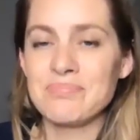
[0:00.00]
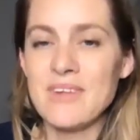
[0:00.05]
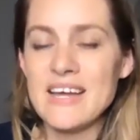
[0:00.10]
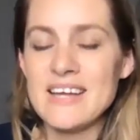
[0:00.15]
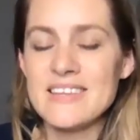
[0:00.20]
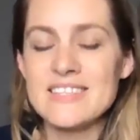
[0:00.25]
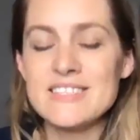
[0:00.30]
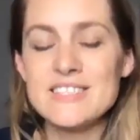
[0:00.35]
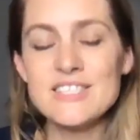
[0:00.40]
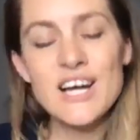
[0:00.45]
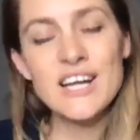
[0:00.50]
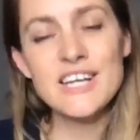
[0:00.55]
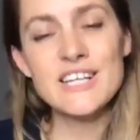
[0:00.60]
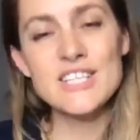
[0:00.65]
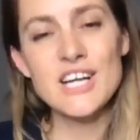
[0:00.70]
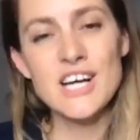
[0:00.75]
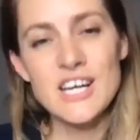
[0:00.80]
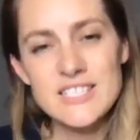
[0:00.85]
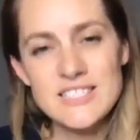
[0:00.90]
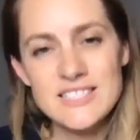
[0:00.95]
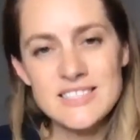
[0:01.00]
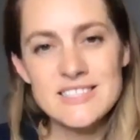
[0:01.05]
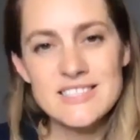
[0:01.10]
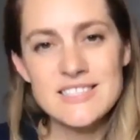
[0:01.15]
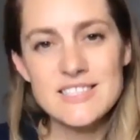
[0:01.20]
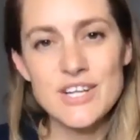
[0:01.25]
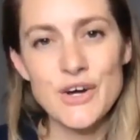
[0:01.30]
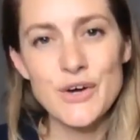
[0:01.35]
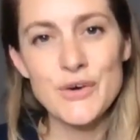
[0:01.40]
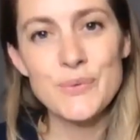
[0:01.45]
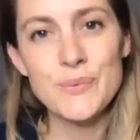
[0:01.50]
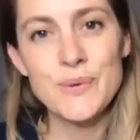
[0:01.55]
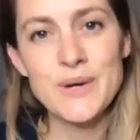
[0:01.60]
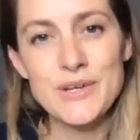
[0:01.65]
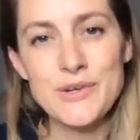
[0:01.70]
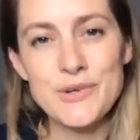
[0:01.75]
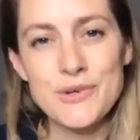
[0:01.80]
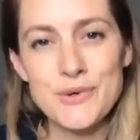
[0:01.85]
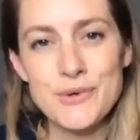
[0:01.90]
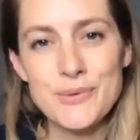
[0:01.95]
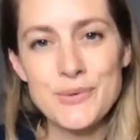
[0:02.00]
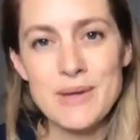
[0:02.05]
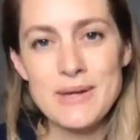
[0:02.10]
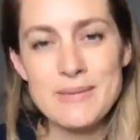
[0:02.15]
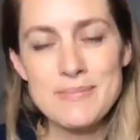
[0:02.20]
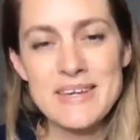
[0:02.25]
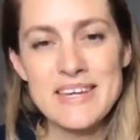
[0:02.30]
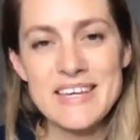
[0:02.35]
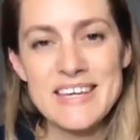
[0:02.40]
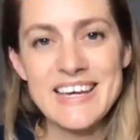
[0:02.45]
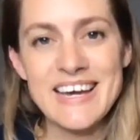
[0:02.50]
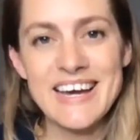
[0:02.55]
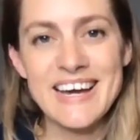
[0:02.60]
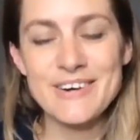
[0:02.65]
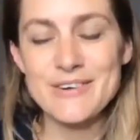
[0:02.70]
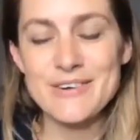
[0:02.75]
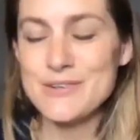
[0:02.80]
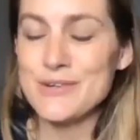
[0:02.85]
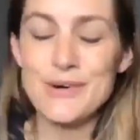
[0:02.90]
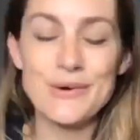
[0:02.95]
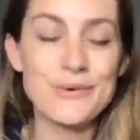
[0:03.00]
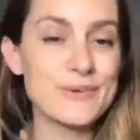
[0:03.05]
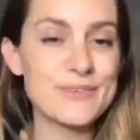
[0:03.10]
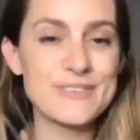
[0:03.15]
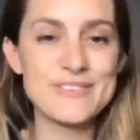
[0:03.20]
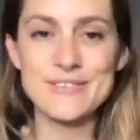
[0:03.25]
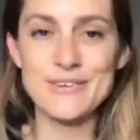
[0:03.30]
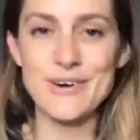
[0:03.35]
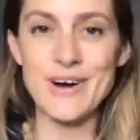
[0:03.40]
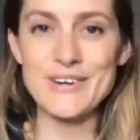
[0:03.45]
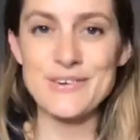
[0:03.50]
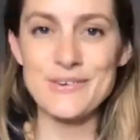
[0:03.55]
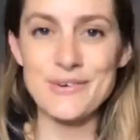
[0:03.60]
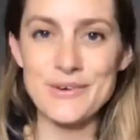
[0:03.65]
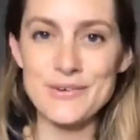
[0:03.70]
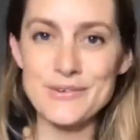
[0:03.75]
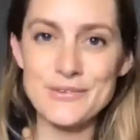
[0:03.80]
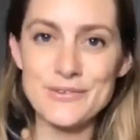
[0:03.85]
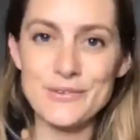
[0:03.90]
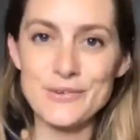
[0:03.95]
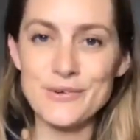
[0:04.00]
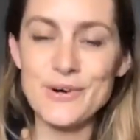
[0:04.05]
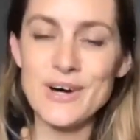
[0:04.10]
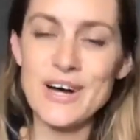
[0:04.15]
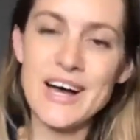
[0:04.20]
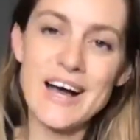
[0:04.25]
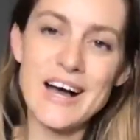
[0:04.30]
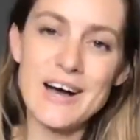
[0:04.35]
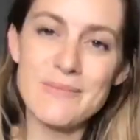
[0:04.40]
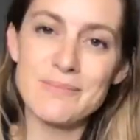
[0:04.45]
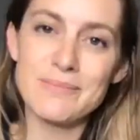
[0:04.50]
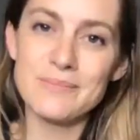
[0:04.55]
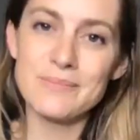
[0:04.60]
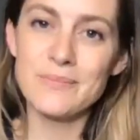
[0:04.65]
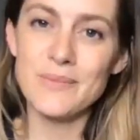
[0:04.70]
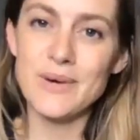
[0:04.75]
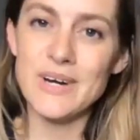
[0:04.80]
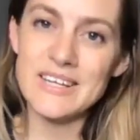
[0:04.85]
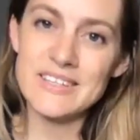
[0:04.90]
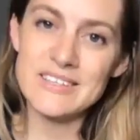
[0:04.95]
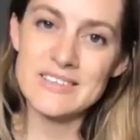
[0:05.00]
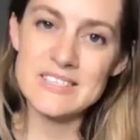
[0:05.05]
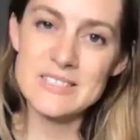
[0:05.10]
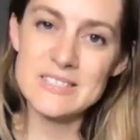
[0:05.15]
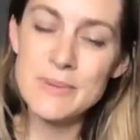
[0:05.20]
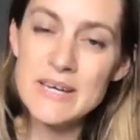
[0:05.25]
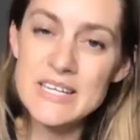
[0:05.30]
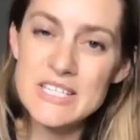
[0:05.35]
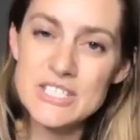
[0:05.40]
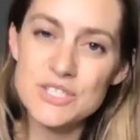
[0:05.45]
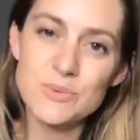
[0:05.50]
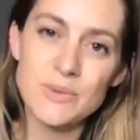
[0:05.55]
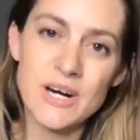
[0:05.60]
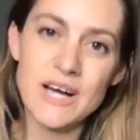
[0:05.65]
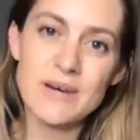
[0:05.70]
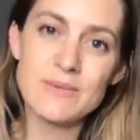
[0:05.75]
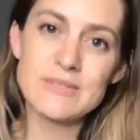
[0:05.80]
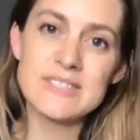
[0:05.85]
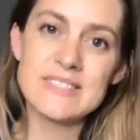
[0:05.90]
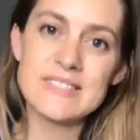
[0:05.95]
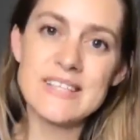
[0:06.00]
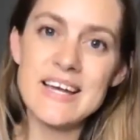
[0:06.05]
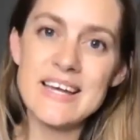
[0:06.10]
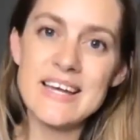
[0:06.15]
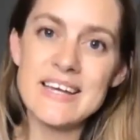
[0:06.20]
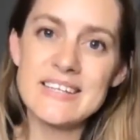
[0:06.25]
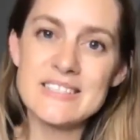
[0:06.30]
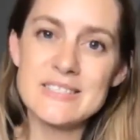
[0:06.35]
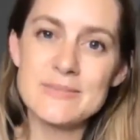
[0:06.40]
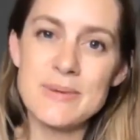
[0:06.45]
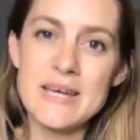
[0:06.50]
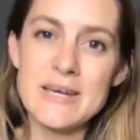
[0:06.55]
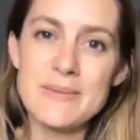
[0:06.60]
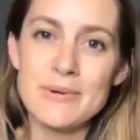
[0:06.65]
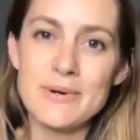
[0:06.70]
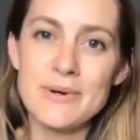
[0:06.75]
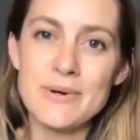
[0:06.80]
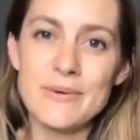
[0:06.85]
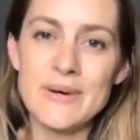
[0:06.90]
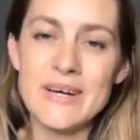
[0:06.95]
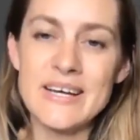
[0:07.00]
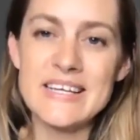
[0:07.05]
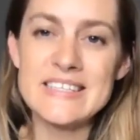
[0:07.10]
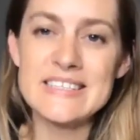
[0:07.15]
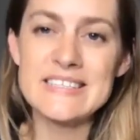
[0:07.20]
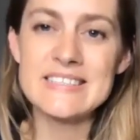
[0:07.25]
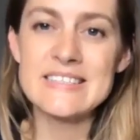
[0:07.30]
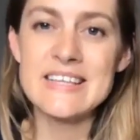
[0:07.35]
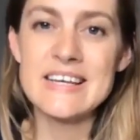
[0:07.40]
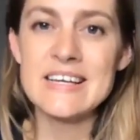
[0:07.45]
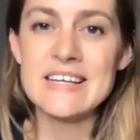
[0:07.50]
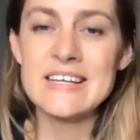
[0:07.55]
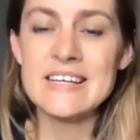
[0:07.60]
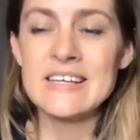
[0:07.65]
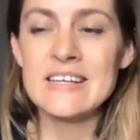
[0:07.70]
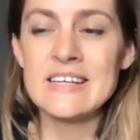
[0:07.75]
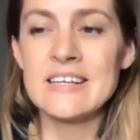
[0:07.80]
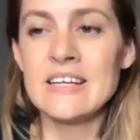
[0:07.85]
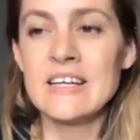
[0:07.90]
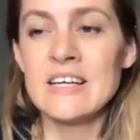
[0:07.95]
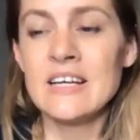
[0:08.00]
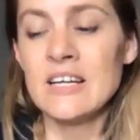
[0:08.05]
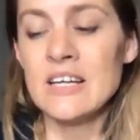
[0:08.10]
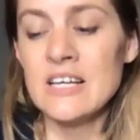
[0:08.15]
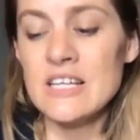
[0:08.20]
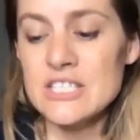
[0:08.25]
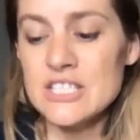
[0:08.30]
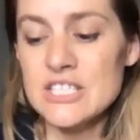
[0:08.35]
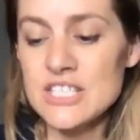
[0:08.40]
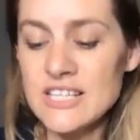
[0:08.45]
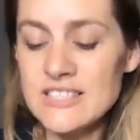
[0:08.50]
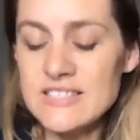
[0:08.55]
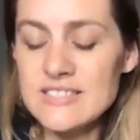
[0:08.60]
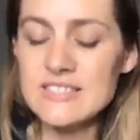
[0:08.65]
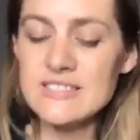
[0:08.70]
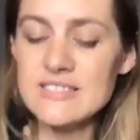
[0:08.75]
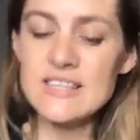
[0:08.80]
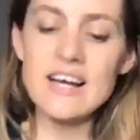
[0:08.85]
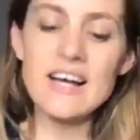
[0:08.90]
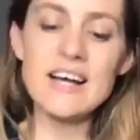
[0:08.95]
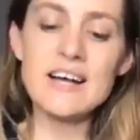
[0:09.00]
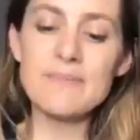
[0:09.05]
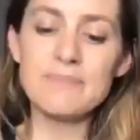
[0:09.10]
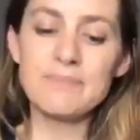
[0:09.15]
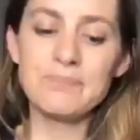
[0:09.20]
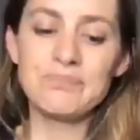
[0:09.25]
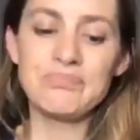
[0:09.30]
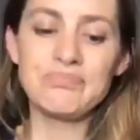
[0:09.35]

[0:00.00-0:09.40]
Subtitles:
this kind of ties into when you met me, or I don't know, you saw when I did the speech. What I was saying to people is just I